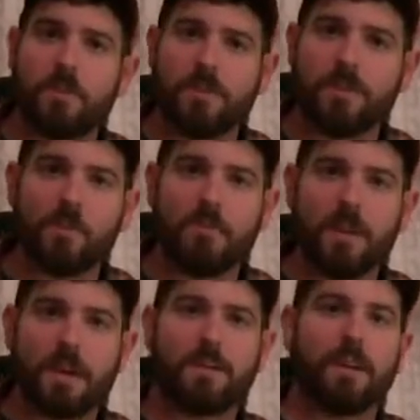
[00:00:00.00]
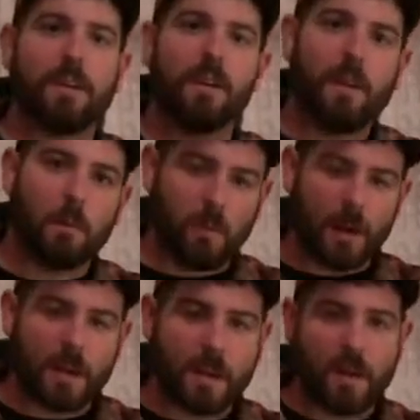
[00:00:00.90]
just basic
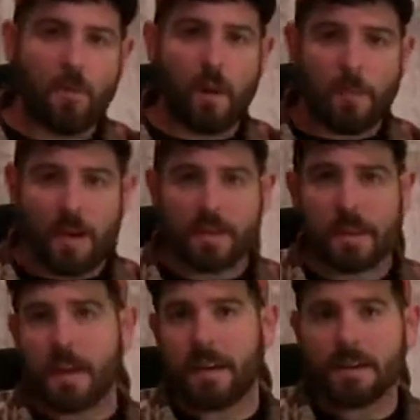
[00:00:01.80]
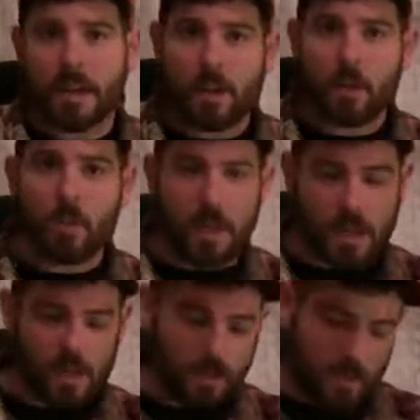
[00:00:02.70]
breakdown of what makes the ASA
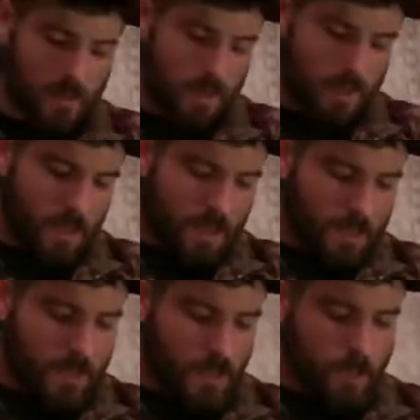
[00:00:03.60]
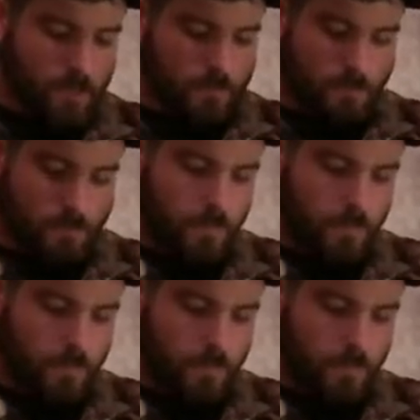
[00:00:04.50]
unique. So